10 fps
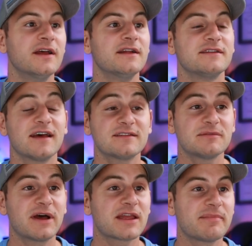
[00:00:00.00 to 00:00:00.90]
Tesla,
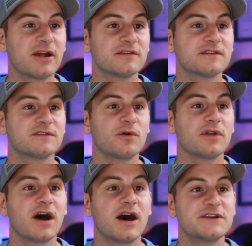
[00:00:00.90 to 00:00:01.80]
by comparison, sold
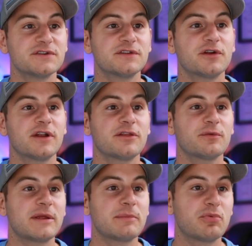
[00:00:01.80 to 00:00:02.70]

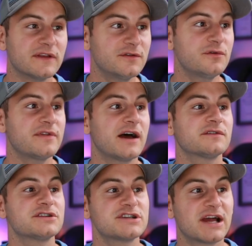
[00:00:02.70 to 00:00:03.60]
133.2
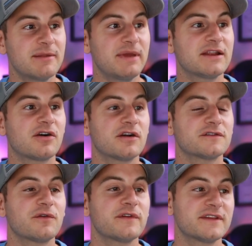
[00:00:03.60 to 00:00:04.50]
thousand China made cars
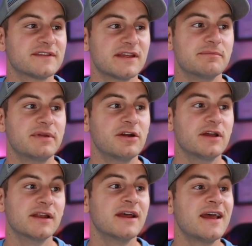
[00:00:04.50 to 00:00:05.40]
over the same
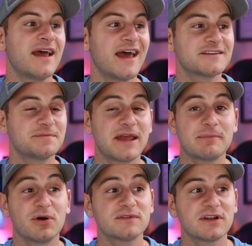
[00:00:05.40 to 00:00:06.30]
period.
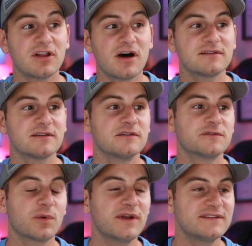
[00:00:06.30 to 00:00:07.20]
Xpeng posted a loss of
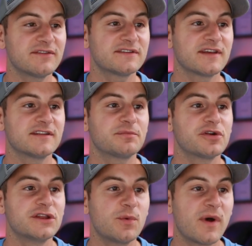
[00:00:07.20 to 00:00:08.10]
27 cents per
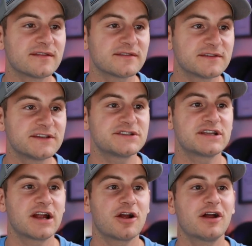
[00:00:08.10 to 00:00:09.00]
US listed
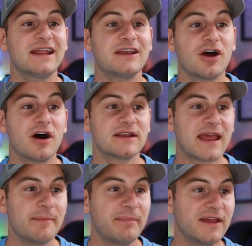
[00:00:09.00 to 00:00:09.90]
share on a non
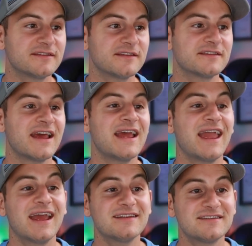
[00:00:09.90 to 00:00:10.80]
GAAP basis,
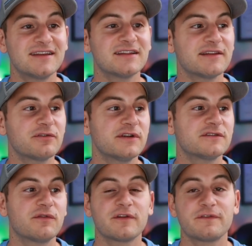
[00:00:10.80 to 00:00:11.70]
and said deliveries
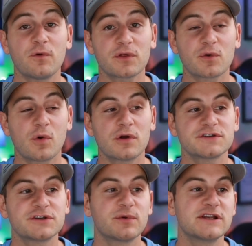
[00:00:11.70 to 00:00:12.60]
over the fourth quarter
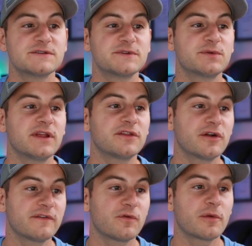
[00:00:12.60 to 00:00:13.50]
should range between
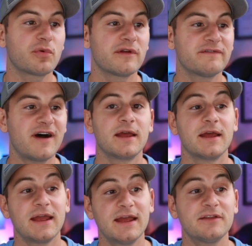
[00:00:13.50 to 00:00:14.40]
34.5
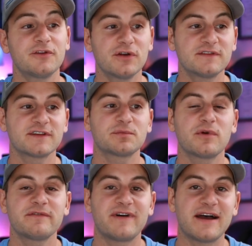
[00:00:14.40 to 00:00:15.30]
and
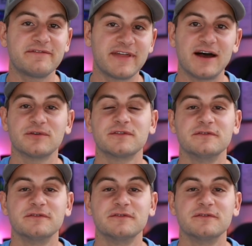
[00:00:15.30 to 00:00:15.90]
36.5 thousand